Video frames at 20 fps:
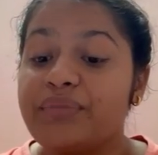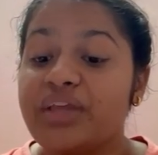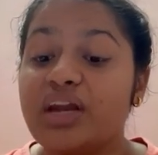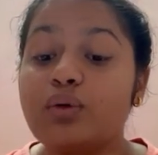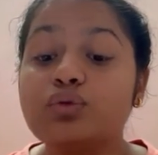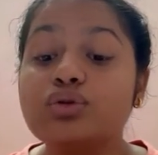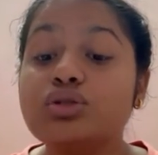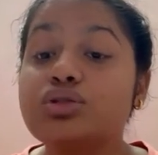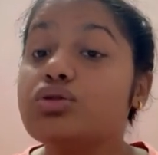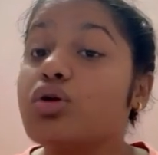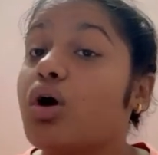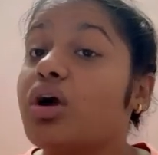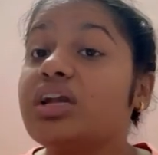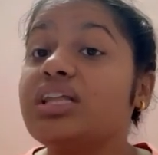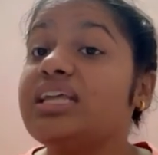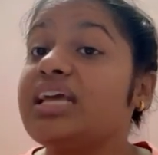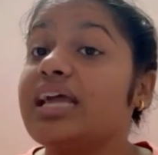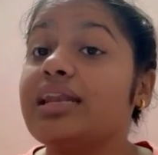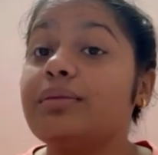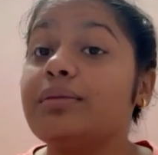It was not
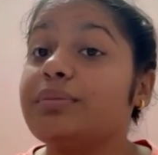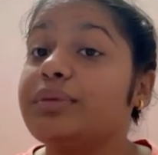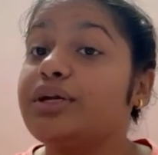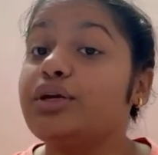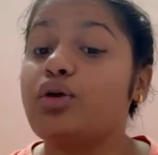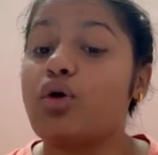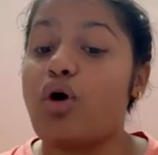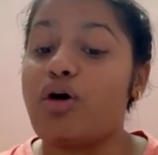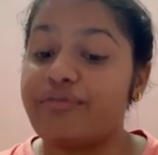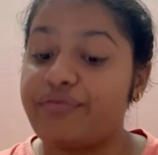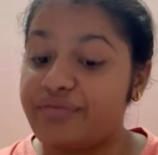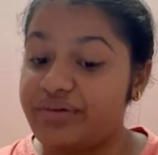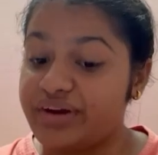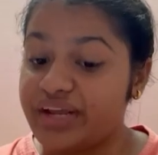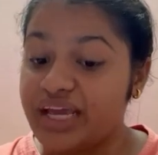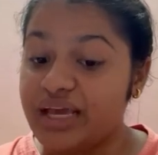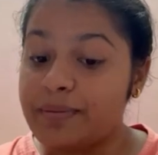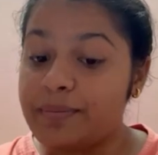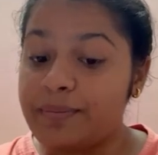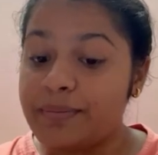the element of
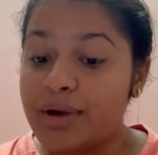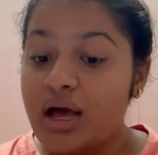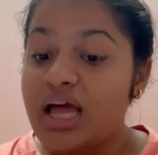rape,